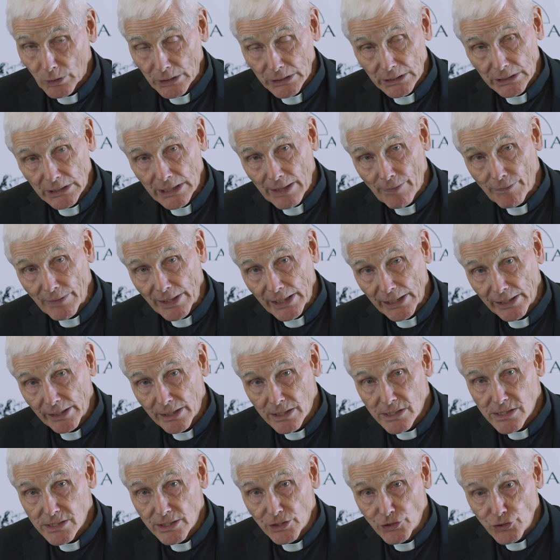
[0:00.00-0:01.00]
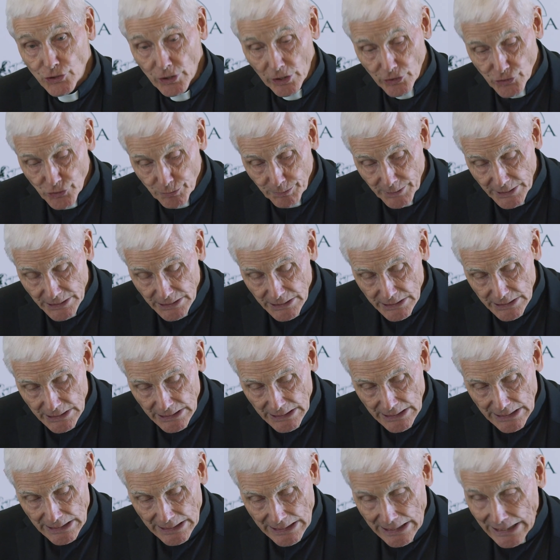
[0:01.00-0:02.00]
one. And that is the judgment
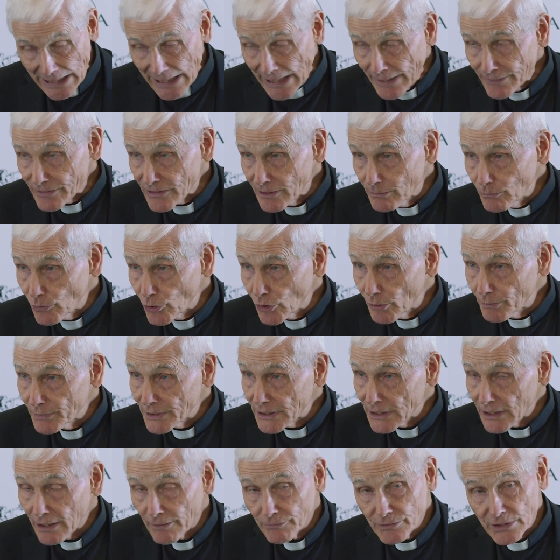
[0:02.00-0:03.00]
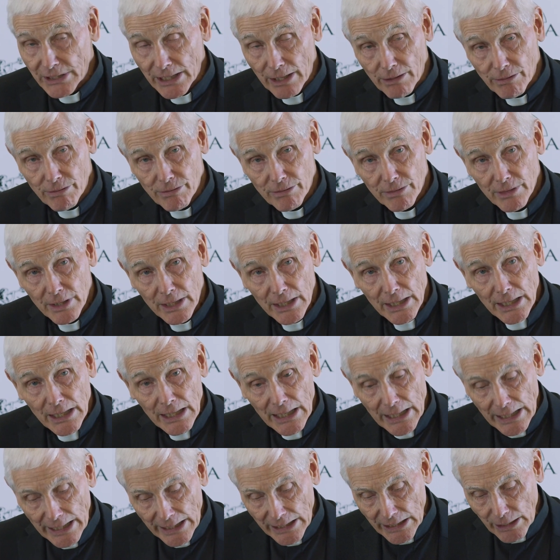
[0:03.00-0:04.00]
at the moment of death.
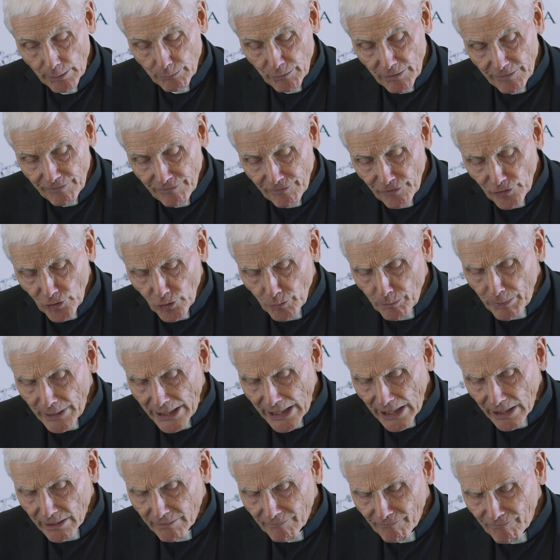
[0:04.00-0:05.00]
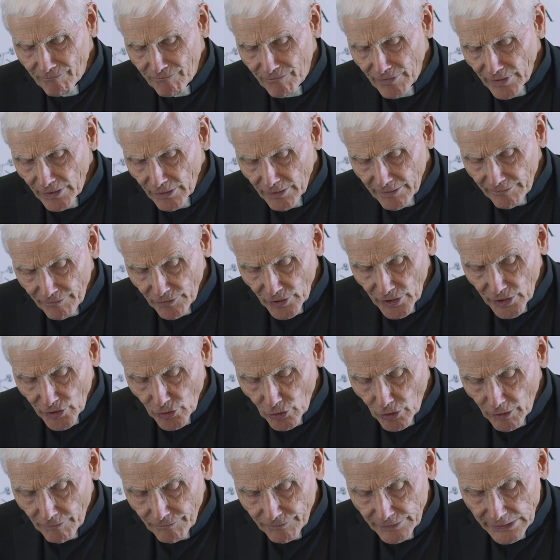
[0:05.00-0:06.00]
And I refer back very, very
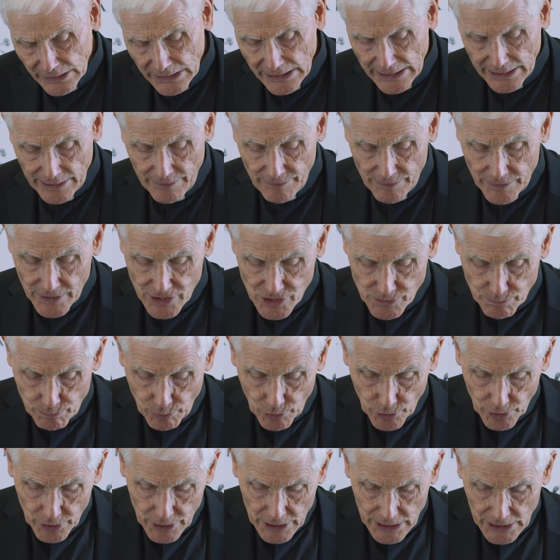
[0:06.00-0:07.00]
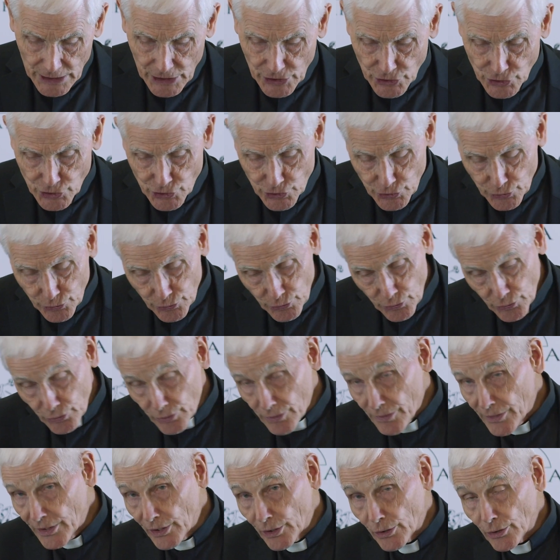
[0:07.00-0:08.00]
often in this book to
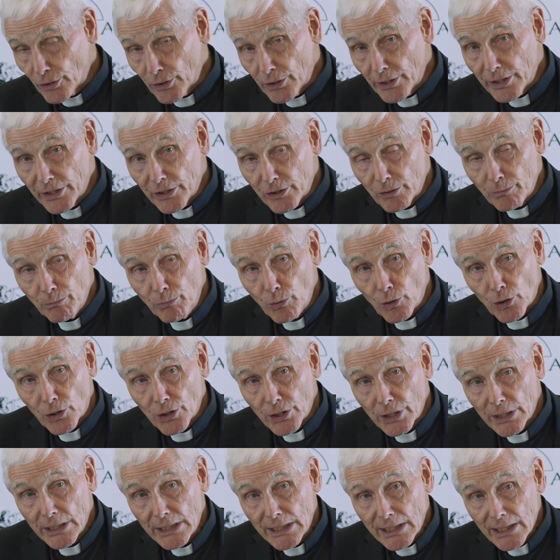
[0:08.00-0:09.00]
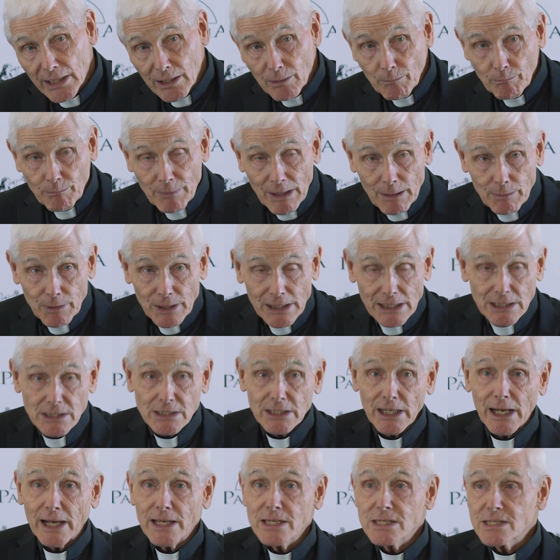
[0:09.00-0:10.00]
the earlier book, maybe
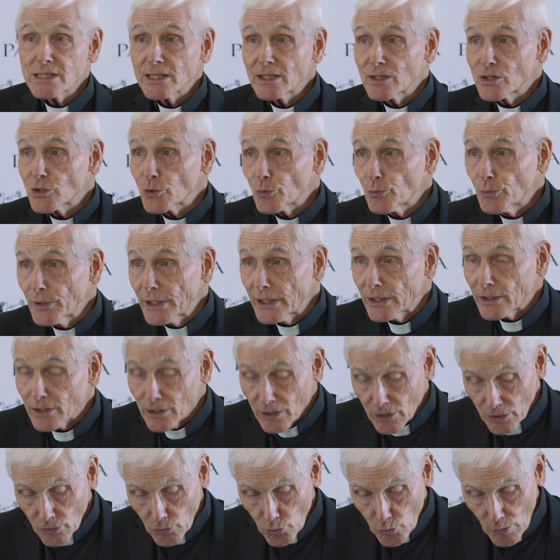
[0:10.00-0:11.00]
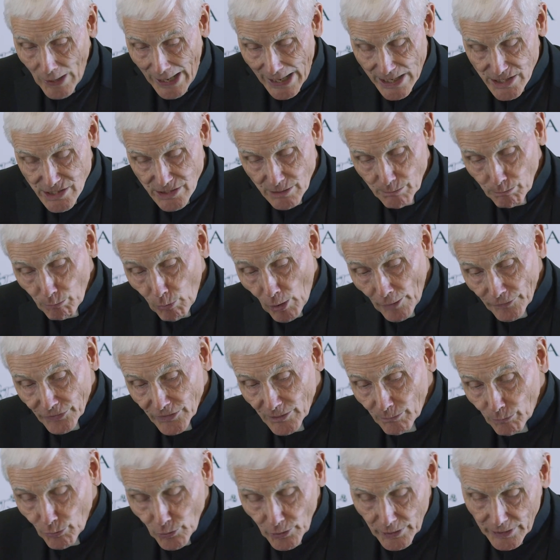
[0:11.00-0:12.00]
enticing the reader who hasn't
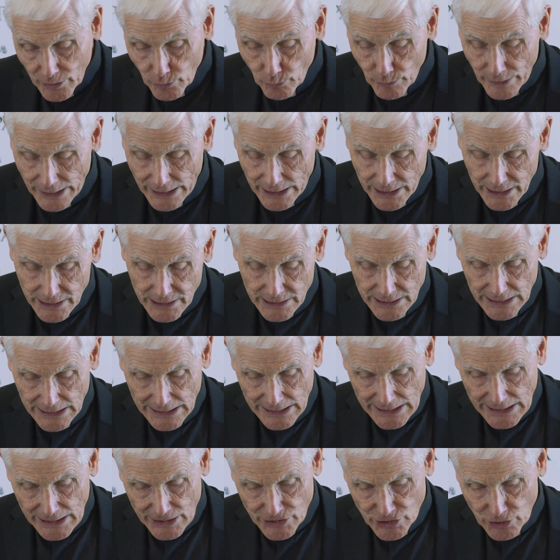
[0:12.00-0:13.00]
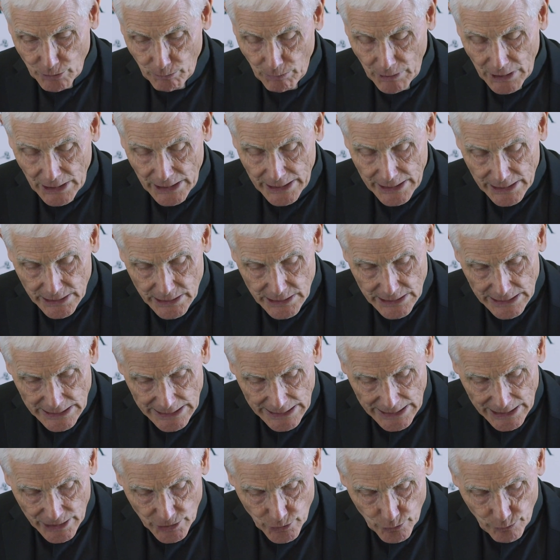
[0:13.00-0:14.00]
bought the book and read it to buy it
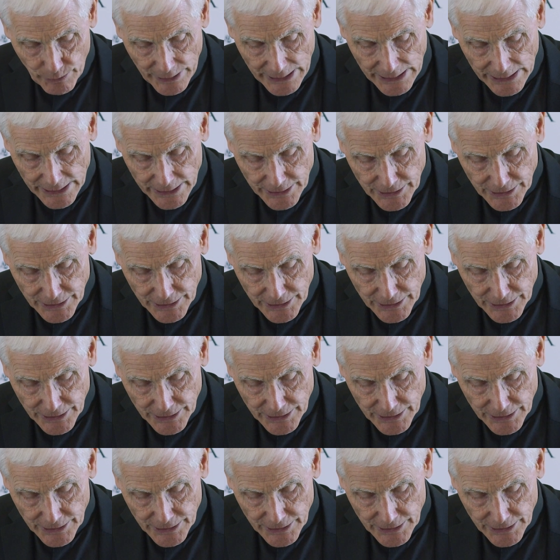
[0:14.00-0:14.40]
and read